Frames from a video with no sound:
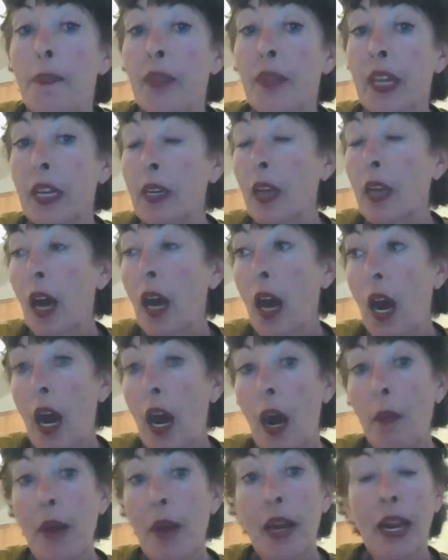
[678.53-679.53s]
And
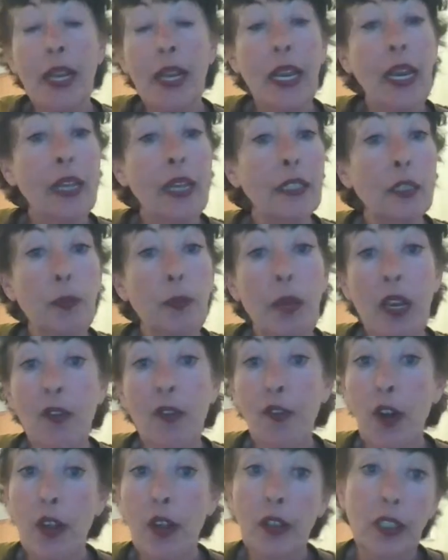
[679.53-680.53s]
um, and I can't speak
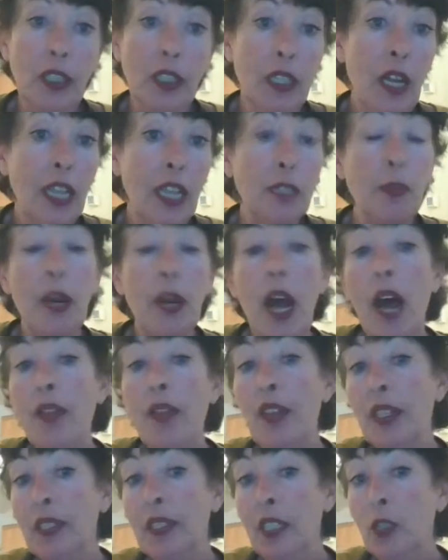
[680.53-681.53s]
for other salons, but I,
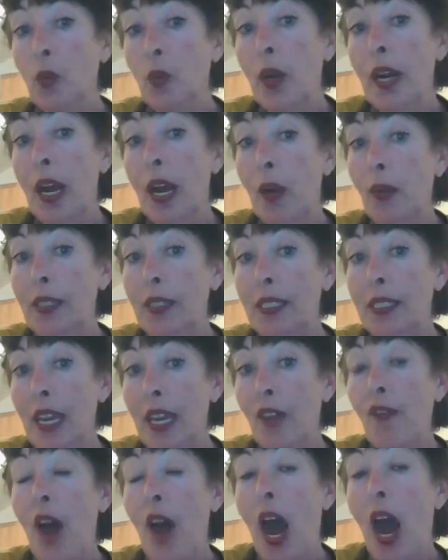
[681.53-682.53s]
this is what I would
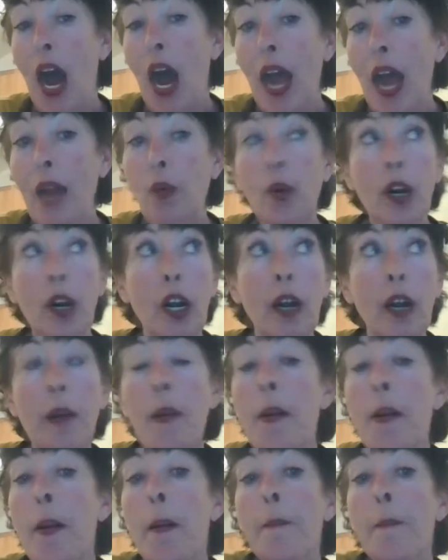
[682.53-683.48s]
say if I were,